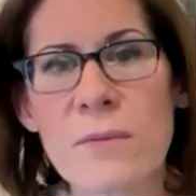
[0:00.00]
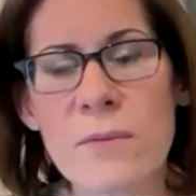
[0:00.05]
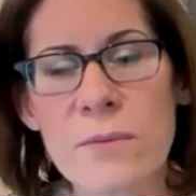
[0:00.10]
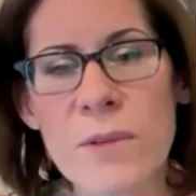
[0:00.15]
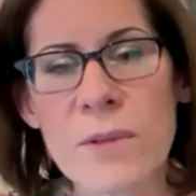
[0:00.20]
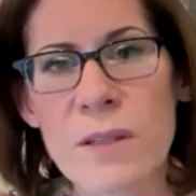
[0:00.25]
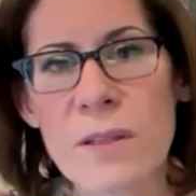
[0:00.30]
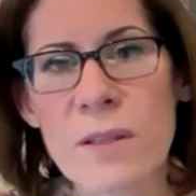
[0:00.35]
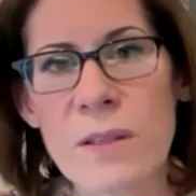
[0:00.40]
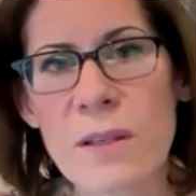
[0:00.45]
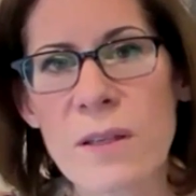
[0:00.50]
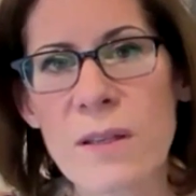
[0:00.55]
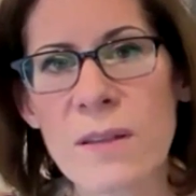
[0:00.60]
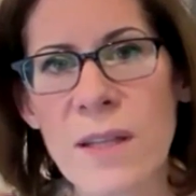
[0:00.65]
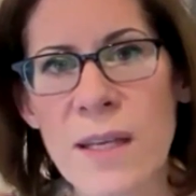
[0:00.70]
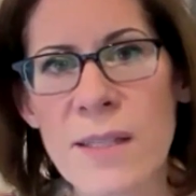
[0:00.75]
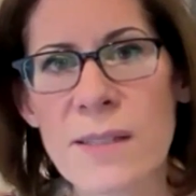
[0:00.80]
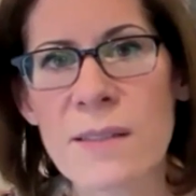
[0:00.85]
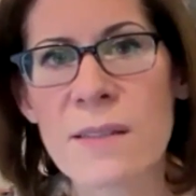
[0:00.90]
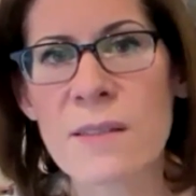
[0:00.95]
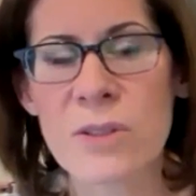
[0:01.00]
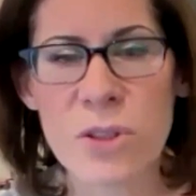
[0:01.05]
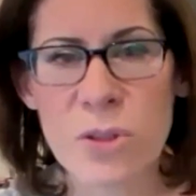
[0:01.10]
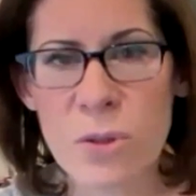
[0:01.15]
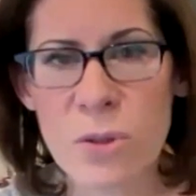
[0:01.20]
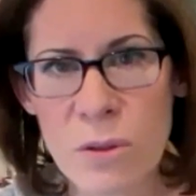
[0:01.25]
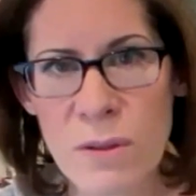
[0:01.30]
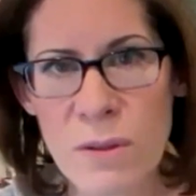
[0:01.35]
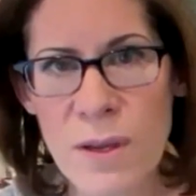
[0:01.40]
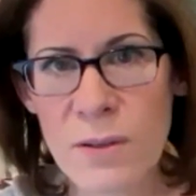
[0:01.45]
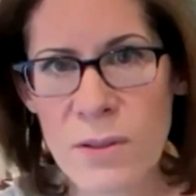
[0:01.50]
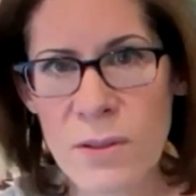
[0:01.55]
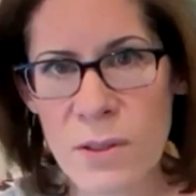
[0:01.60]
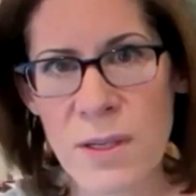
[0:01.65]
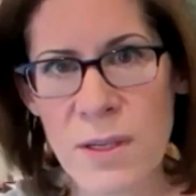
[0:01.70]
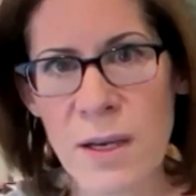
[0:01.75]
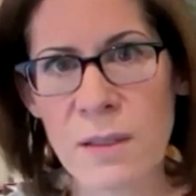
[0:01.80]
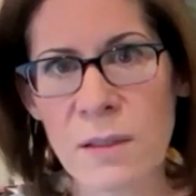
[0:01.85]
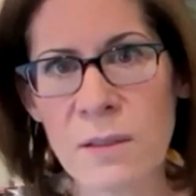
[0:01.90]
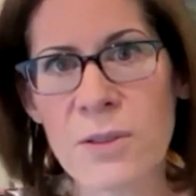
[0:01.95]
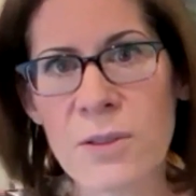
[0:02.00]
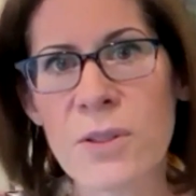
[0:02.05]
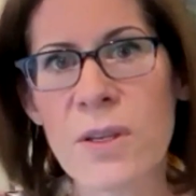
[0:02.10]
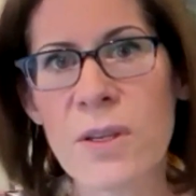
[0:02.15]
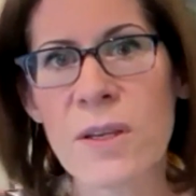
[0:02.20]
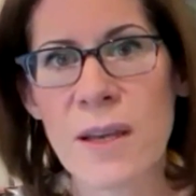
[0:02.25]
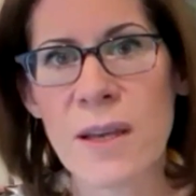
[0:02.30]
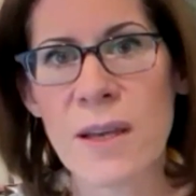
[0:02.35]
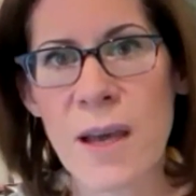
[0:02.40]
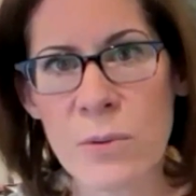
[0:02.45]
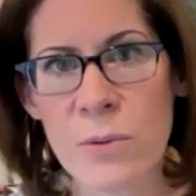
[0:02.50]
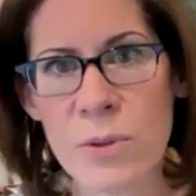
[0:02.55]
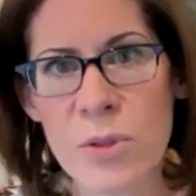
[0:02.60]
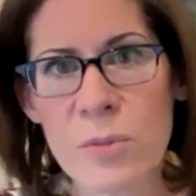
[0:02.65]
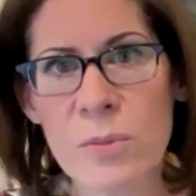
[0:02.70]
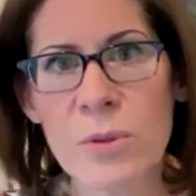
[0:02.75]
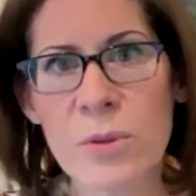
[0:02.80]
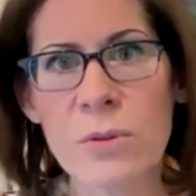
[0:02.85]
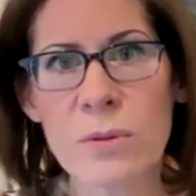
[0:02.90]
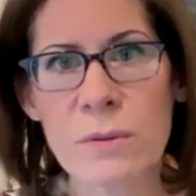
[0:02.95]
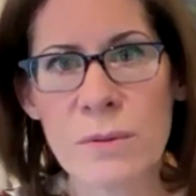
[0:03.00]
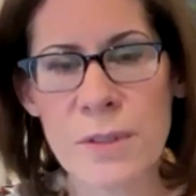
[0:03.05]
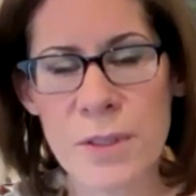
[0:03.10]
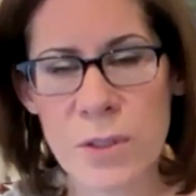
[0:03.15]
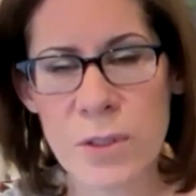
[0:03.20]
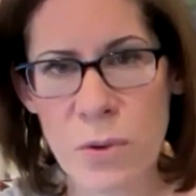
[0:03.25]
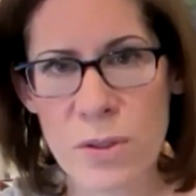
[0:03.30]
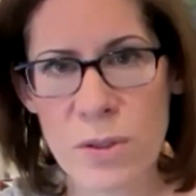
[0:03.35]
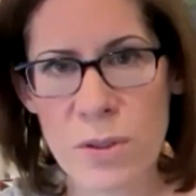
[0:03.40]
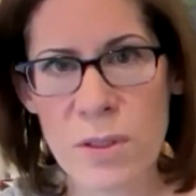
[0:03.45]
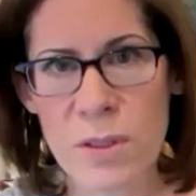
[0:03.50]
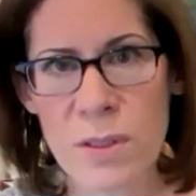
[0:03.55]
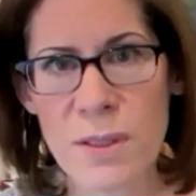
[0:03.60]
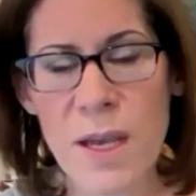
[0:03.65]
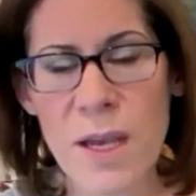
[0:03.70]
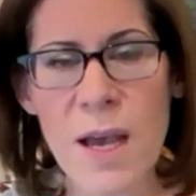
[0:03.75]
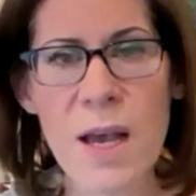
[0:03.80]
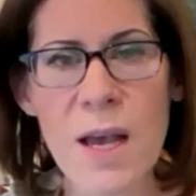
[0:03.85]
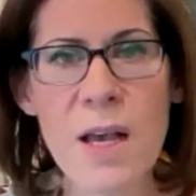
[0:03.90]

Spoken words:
with less than $2,000 in countable resources.